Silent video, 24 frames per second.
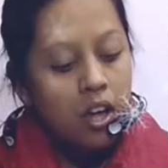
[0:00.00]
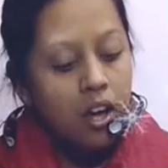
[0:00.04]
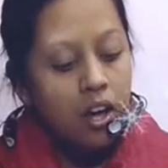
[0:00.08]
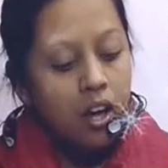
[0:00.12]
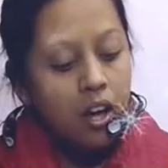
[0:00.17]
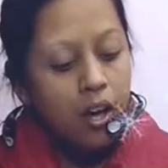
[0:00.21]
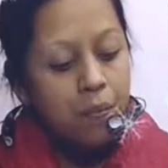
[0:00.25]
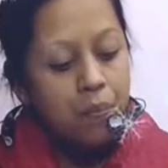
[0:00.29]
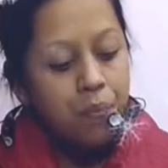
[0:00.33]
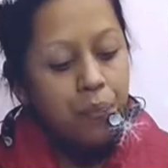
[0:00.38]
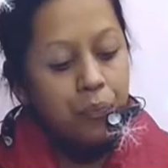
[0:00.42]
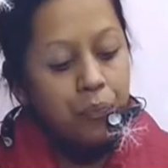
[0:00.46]

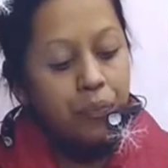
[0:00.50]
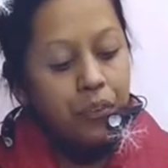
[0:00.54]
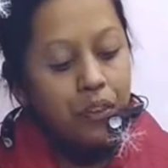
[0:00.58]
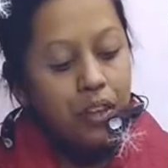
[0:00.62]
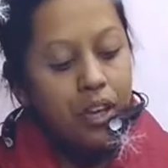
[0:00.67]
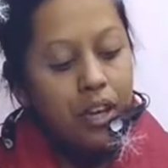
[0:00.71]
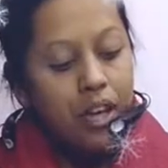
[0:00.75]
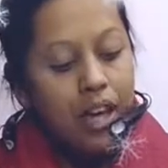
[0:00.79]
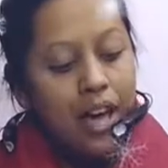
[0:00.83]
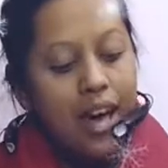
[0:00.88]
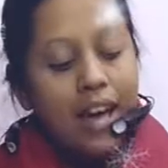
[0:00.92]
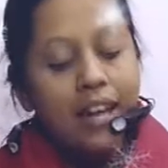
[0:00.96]
Um,
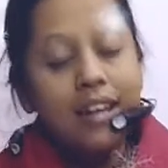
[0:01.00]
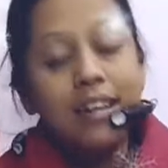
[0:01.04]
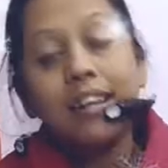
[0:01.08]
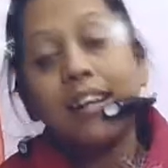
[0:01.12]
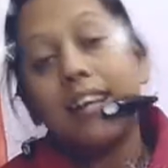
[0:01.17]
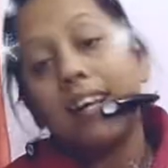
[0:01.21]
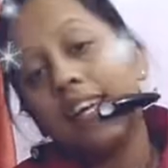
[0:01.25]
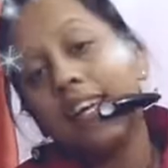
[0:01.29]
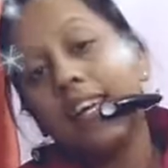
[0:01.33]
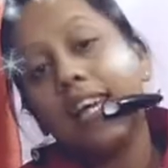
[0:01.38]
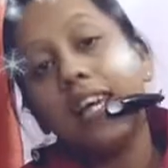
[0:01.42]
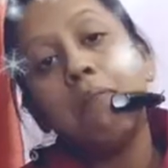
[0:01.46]

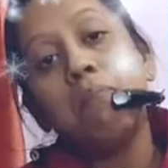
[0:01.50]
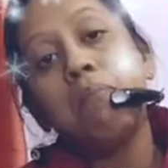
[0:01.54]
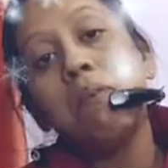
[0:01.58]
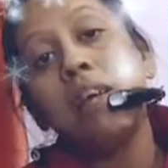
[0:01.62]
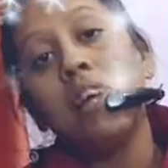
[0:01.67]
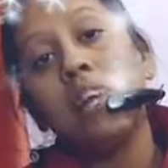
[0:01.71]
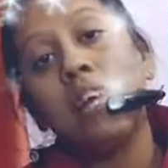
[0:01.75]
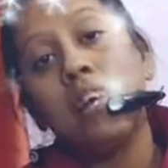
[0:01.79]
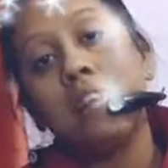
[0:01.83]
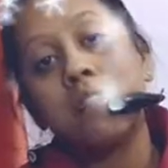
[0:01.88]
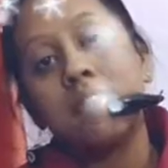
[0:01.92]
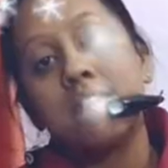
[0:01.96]
and he
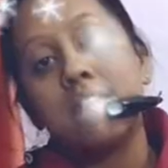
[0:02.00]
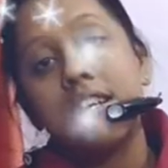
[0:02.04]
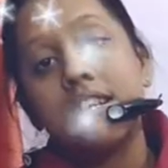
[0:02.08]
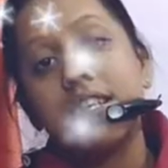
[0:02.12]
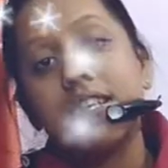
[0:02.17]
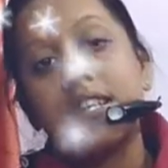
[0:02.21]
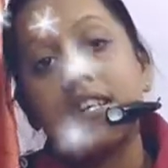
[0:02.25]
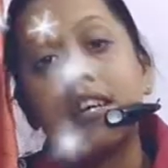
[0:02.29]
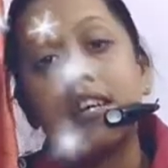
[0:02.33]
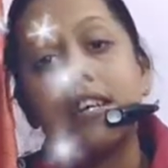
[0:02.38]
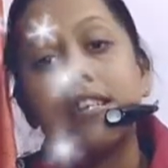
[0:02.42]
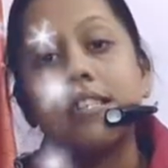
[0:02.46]
believes
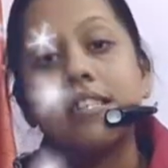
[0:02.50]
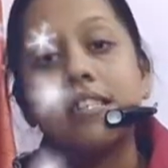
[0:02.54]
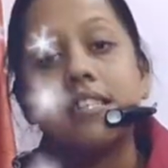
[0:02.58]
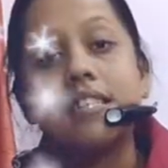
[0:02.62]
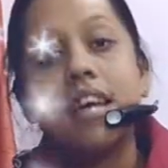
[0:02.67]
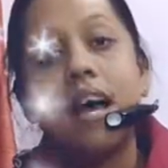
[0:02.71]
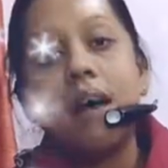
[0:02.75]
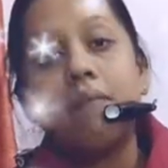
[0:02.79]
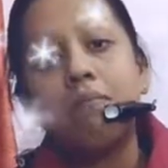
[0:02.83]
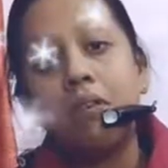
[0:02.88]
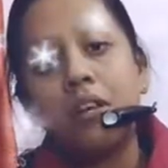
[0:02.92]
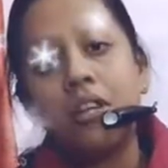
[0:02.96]
that he can
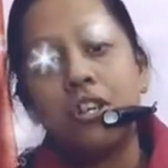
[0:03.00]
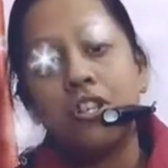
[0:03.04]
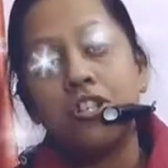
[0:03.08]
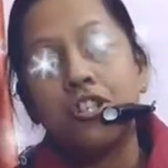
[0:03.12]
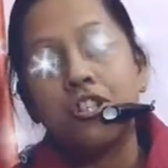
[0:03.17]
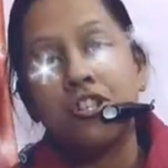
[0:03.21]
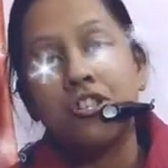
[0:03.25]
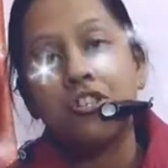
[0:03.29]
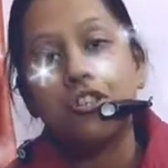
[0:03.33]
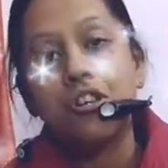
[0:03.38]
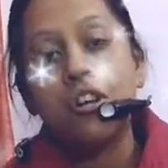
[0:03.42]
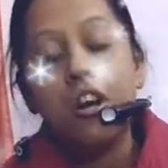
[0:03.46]

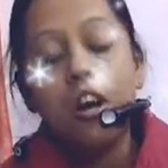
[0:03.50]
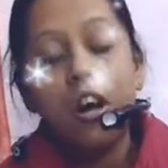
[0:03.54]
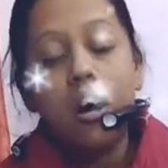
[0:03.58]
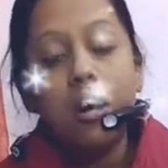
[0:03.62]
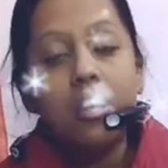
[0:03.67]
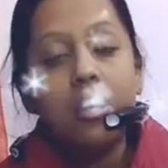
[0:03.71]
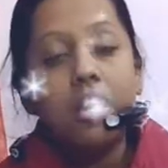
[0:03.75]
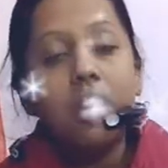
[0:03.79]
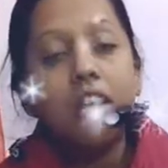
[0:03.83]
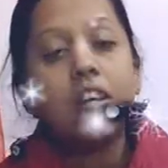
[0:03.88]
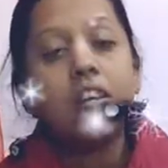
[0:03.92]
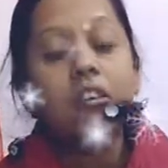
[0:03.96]
establish
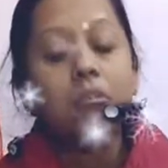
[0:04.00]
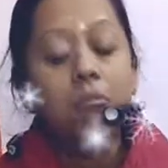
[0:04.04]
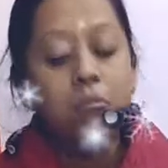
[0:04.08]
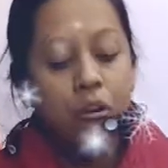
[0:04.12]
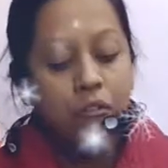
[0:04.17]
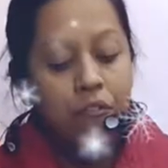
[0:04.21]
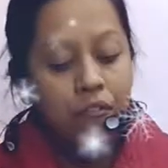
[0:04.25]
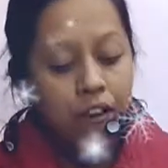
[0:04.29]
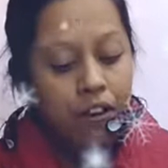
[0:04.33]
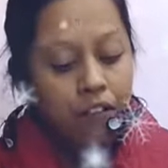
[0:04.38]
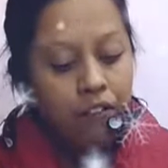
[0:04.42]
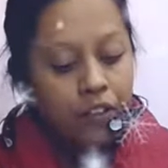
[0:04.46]
a kingdom
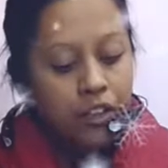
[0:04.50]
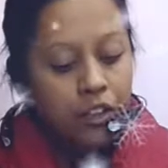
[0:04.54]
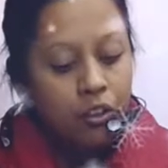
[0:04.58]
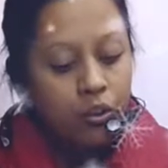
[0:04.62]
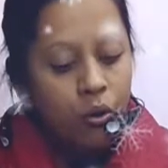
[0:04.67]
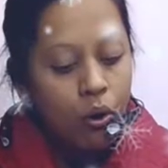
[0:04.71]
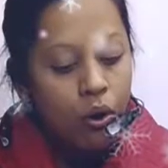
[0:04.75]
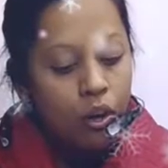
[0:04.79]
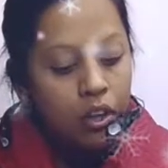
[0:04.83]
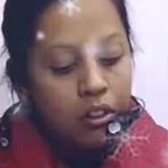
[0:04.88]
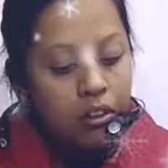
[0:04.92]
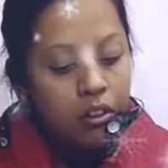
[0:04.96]
of
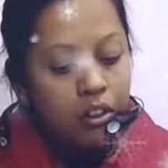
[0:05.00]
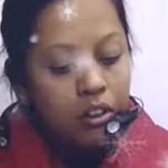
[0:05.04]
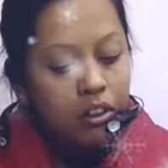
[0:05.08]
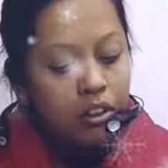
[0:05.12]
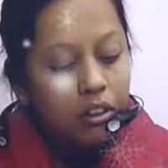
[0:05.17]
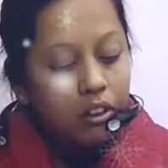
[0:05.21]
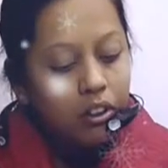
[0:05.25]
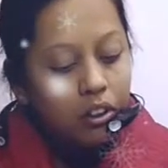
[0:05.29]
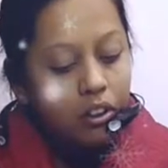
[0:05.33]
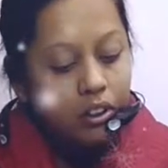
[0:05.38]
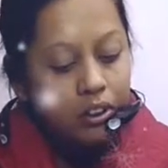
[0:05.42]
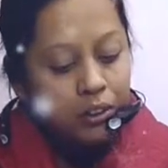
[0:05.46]
heaven on
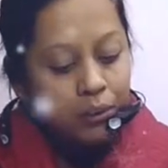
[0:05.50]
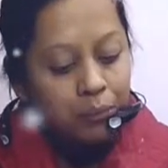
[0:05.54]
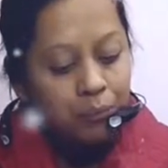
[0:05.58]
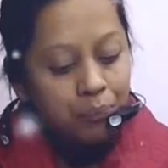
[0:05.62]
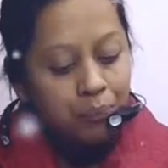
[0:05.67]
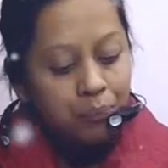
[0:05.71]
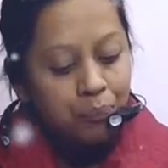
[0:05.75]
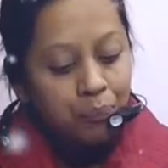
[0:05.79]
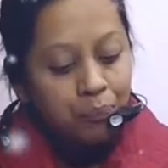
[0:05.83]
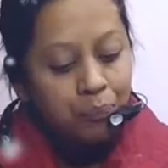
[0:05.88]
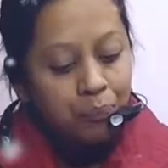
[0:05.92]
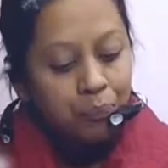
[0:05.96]
earth
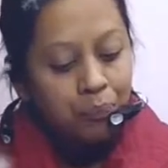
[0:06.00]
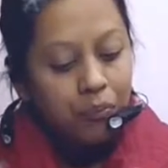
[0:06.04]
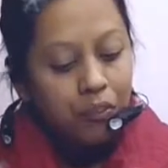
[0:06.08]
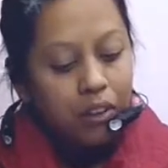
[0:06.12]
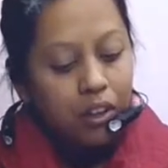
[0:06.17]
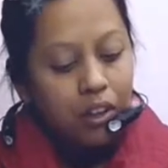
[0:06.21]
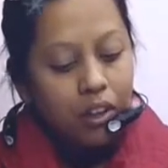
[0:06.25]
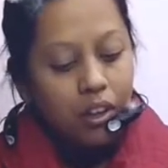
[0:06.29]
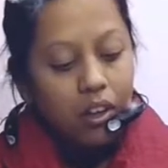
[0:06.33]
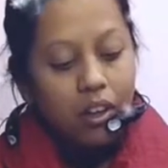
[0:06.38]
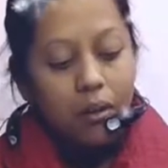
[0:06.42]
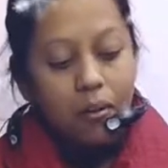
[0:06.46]

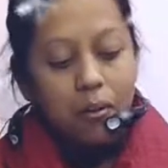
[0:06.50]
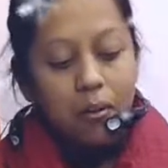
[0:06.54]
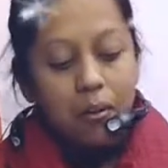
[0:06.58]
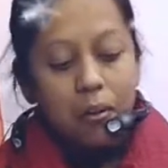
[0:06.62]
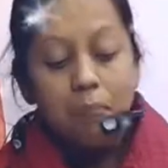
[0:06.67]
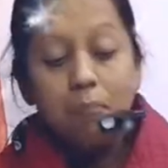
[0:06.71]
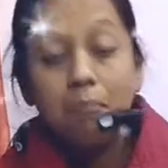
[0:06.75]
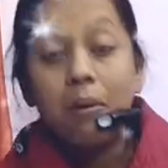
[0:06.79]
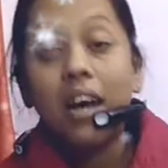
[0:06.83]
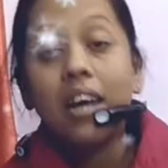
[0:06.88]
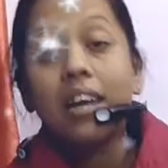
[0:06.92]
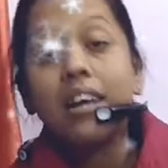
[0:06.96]

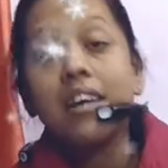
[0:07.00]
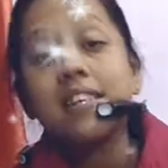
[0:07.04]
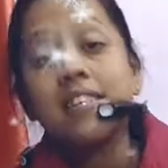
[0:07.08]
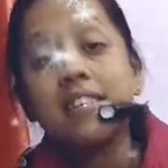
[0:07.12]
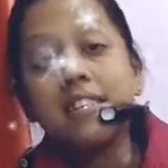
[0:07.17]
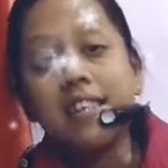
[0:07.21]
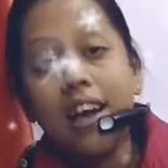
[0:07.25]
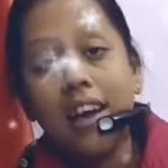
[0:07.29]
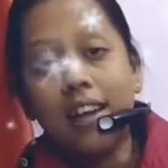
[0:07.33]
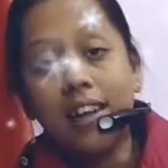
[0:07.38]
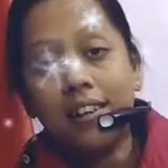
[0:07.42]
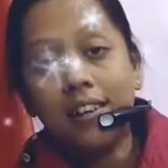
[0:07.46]
by
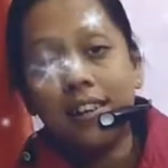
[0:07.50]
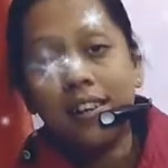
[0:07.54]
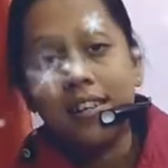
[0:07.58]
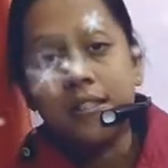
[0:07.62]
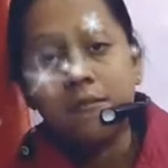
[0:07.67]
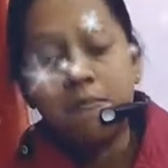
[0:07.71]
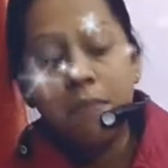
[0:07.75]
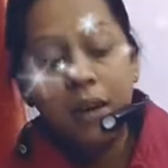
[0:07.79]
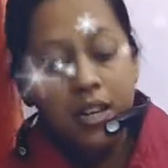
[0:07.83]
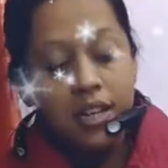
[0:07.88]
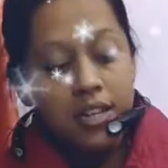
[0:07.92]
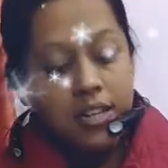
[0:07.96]
his
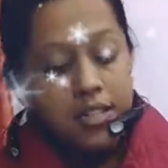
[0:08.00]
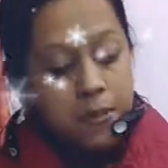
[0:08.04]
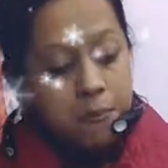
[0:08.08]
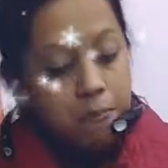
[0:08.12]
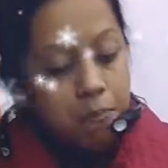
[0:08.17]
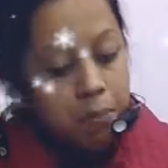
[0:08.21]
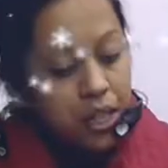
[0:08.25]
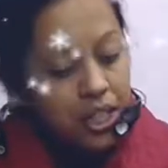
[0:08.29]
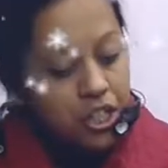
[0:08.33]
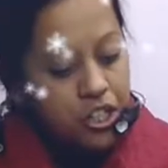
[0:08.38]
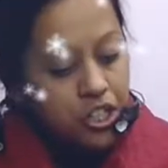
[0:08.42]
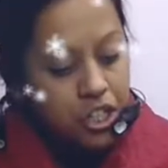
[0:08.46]
ideas, by his
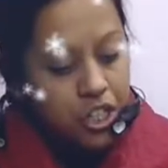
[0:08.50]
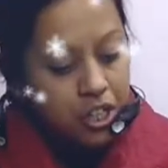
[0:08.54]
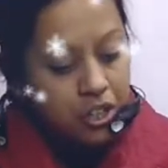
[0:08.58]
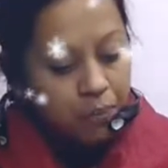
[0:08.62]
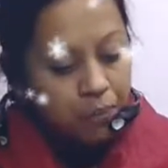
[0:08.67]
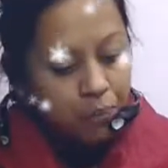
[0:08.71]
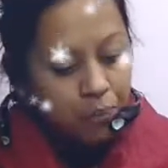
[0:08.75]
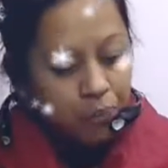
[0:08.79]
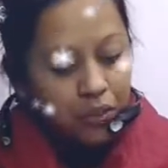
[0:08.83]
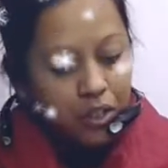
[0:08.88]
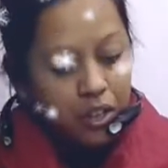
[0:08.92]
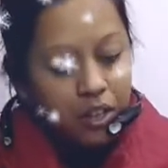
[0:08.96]

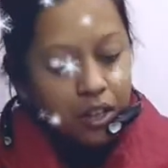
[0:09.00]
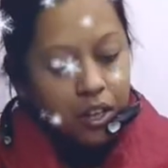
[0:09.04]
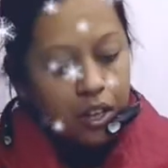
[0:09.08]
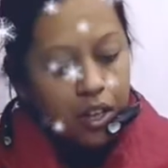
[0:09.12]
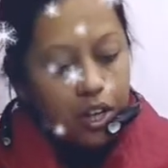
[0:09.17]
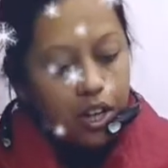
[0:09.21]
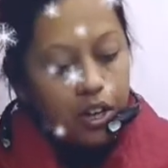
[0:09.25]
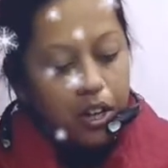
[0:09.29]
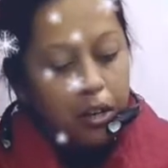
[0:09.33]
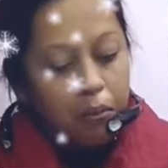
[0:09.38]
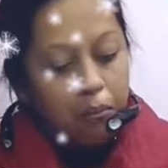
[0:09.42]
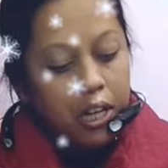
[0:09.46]
preaching.
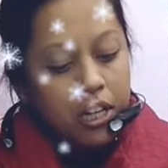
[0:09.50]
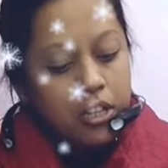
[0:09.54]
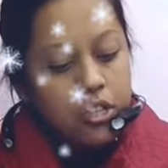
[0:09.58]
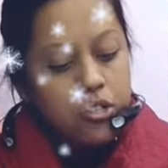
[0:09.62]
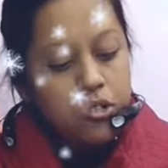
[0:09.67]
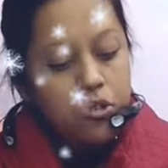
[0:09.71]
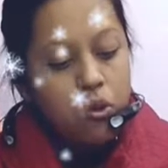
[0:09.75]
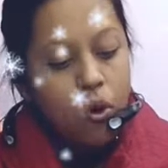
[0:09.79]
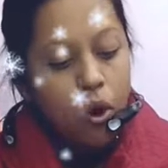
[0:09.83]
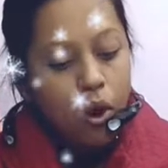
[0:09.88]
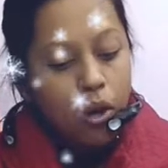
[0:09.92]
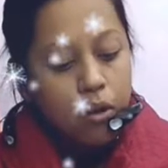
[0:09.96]
He
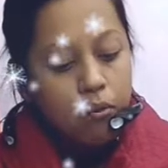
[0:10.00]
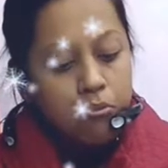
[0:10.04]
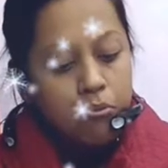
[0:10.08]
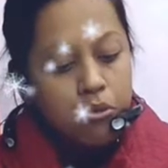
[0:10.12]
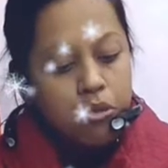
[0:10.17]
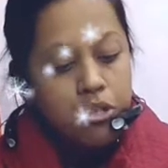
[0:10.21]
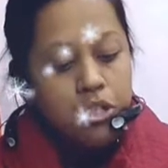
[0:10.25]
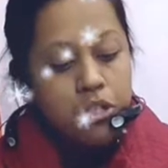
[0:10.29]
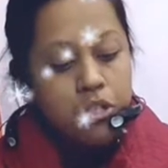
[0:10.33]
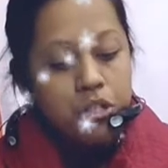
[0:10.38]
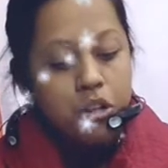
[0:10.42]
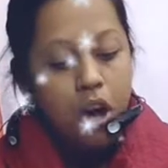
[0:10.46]
remains
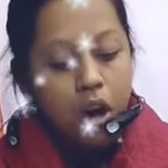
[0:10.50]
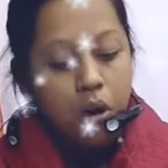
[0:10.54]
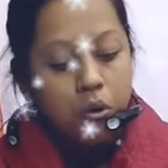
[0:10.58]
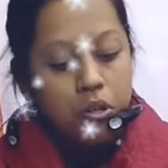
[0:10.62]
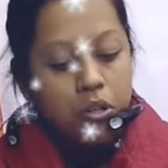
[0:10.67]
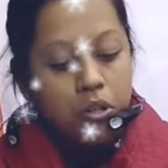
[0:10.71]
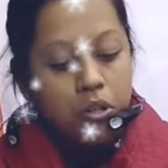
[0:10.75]
almost